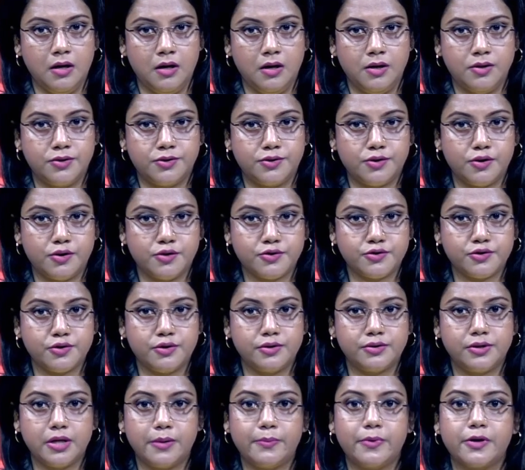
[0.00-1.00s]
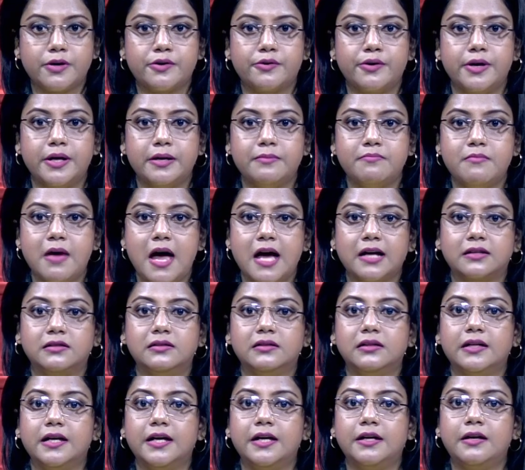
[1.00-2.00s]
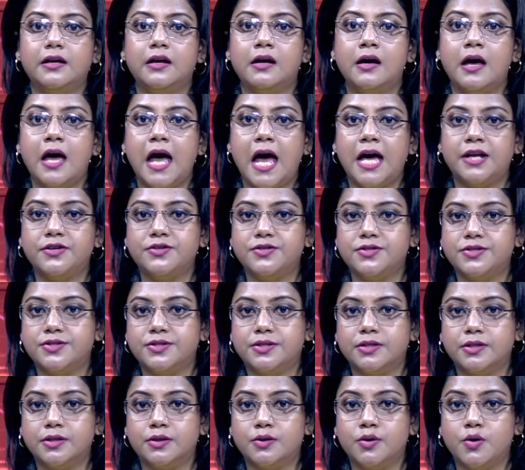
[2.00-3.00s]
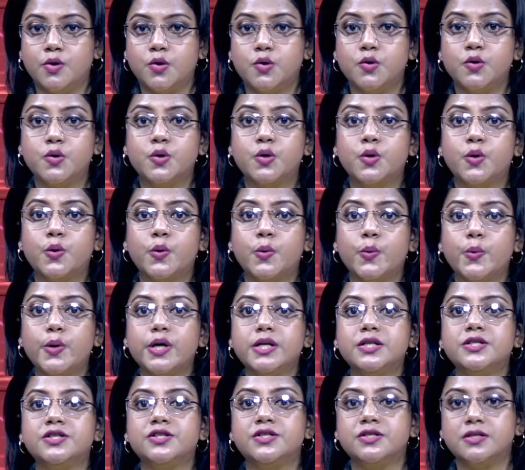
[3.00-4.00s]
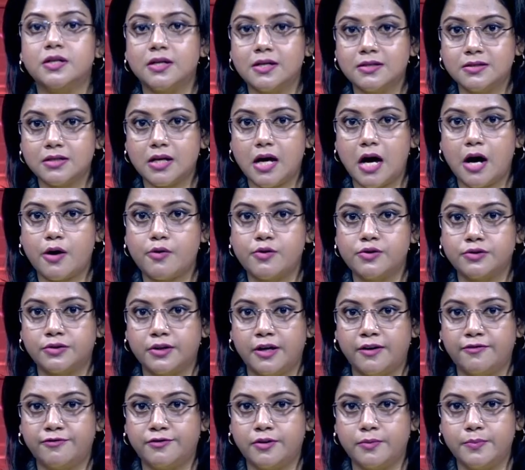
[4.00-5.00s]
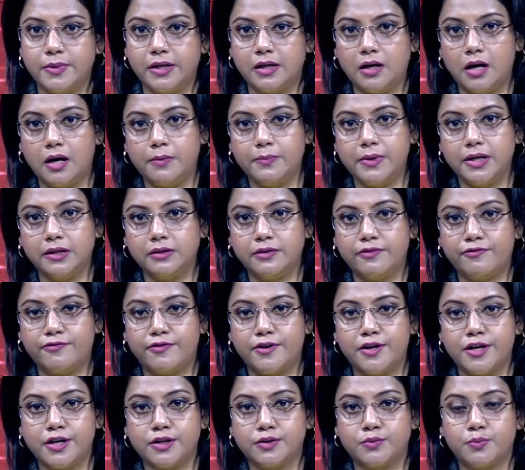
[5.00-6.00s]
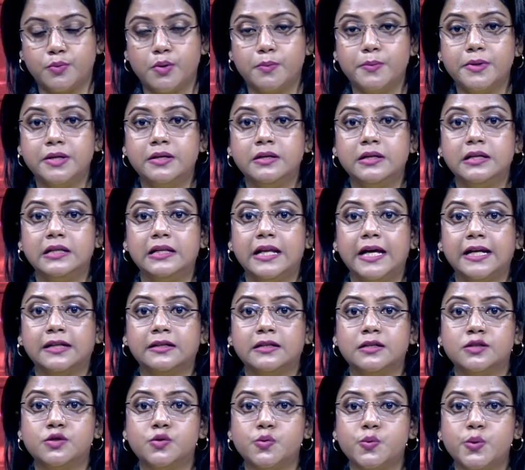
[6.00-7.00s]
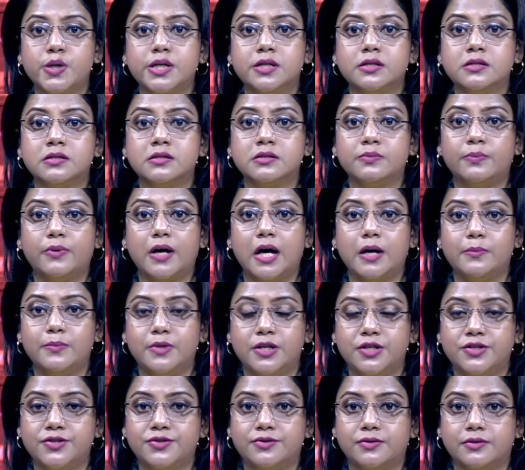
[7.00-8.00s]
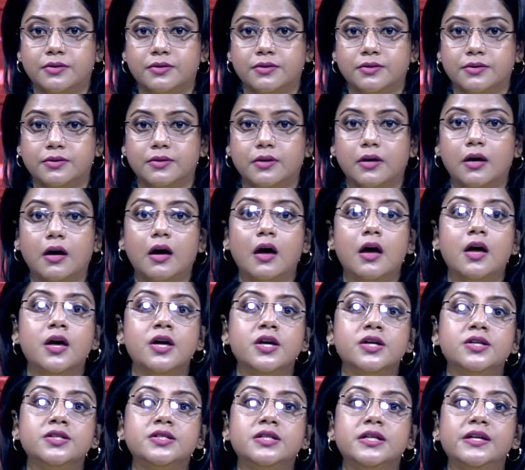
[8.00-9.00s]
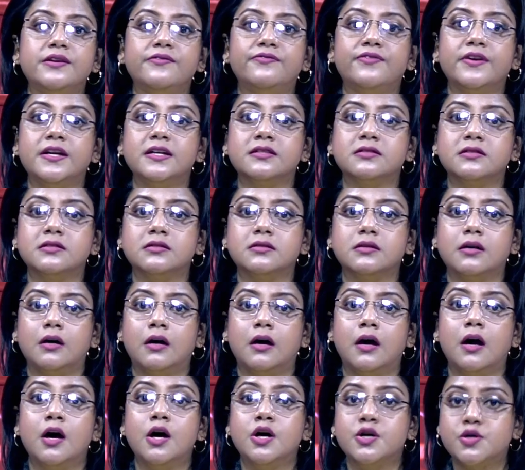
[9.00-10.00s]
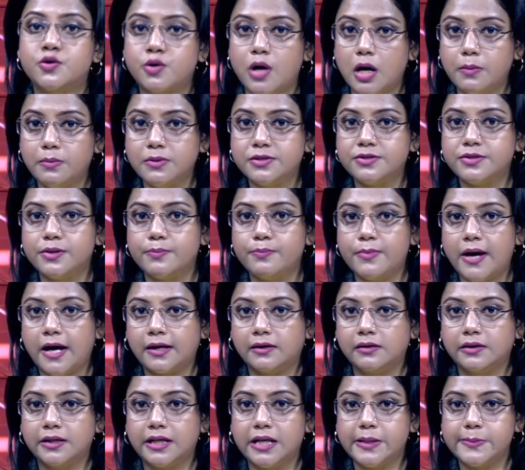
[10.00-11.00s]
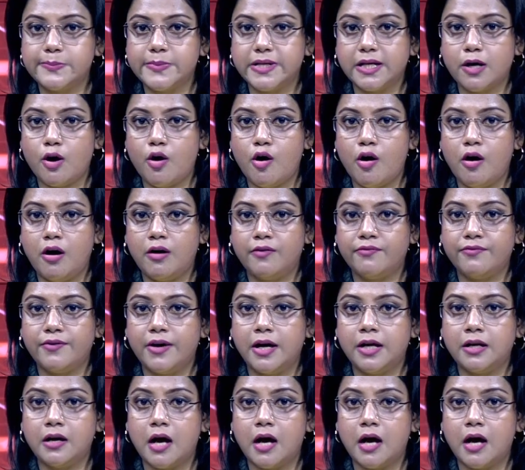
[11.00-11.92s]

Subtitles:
Social Democrat Magdalena Andersson, who quit just hours after becoming the first woman elected Sweden's prime minister. She faces a troublesome battle keeping off an